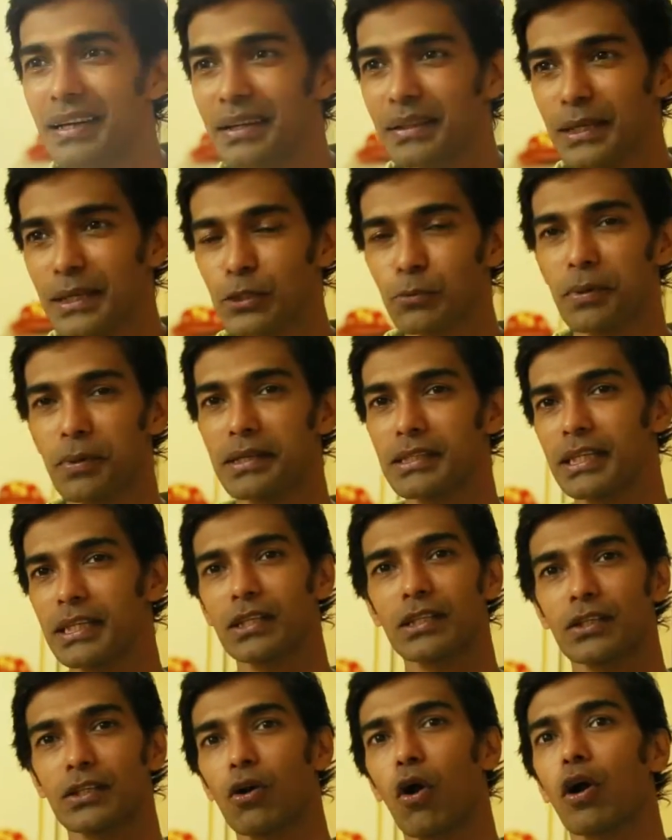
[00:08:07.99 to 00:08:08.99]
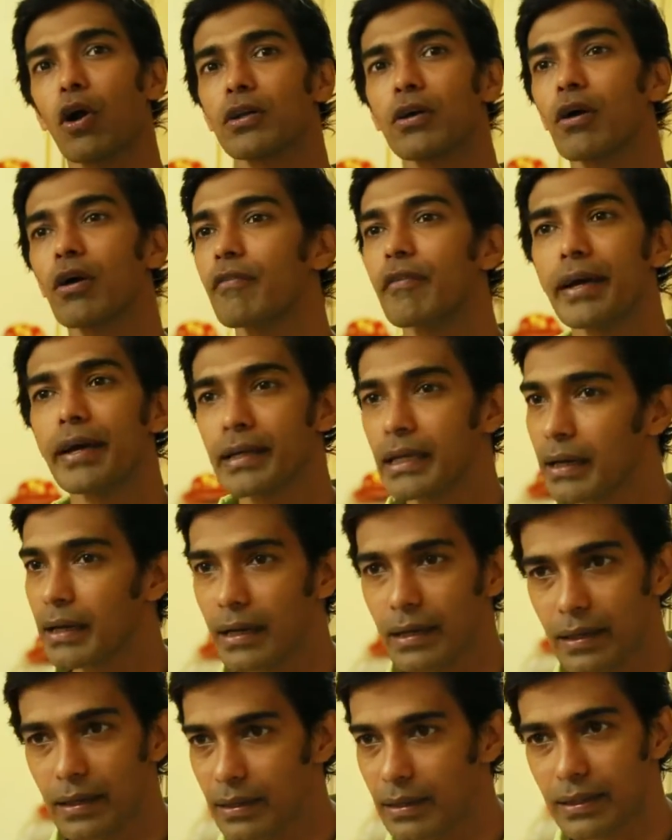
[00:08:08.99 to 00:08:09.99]
in that space. He got Venky
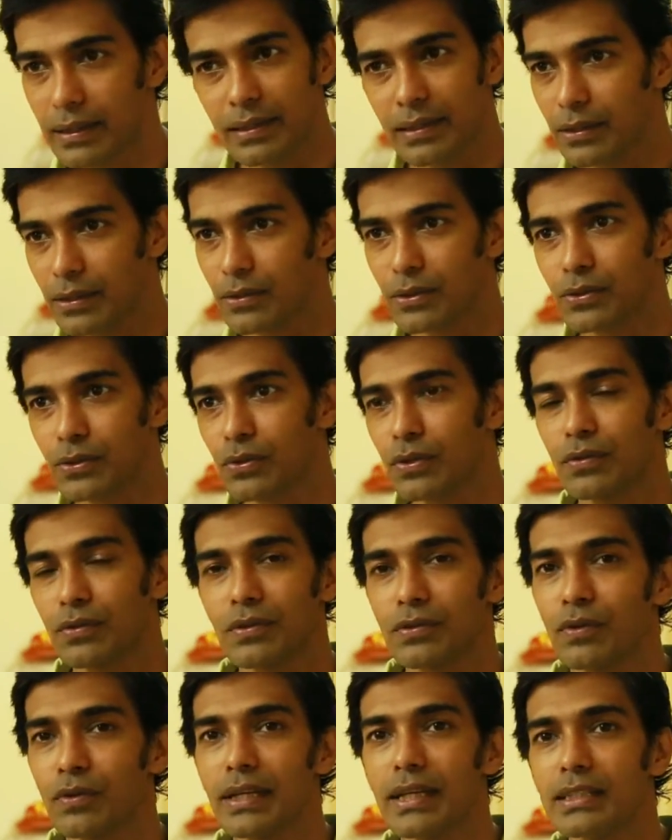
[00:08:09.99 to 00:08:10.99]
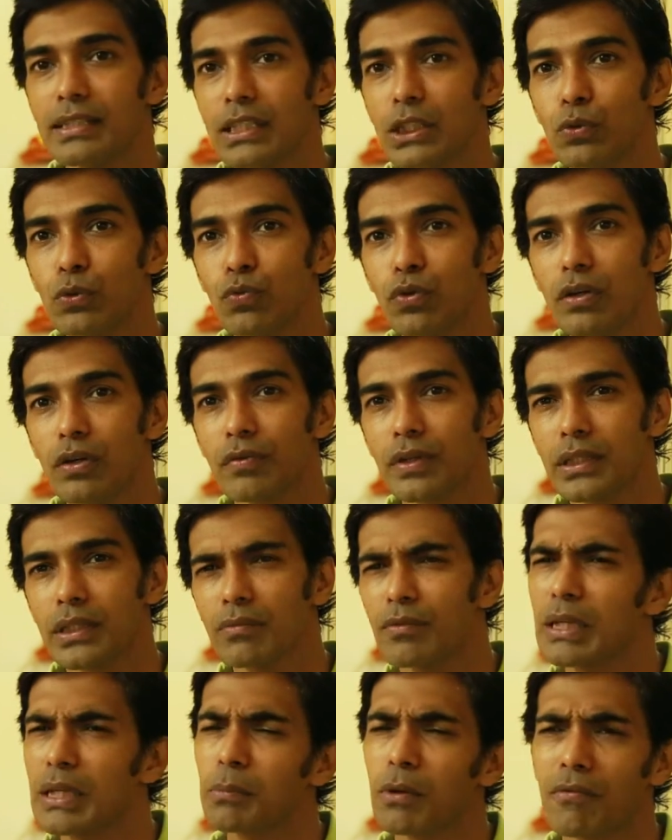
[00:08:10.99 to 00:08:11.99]
clearly, so it was very easy to work with him.
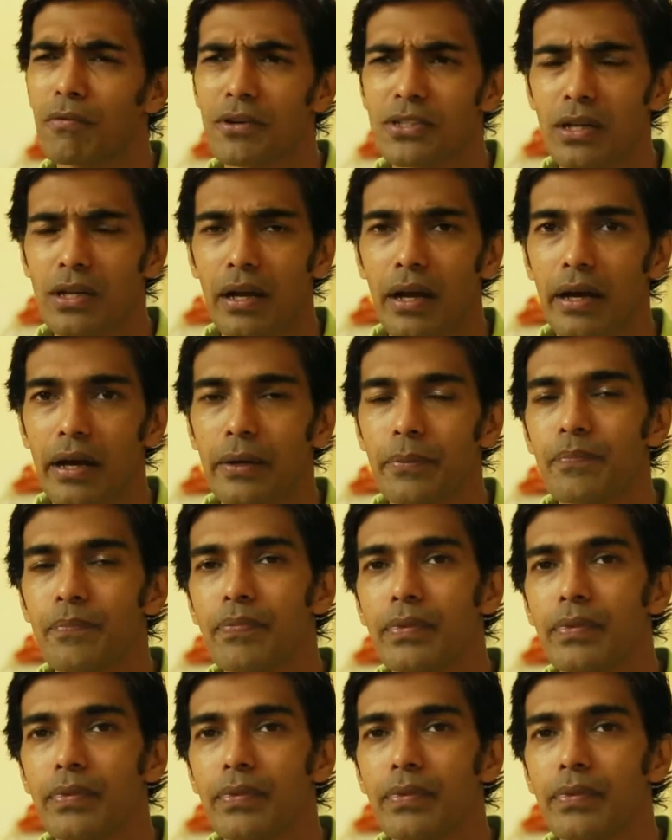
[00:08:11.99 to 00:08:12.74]
Very professional guy.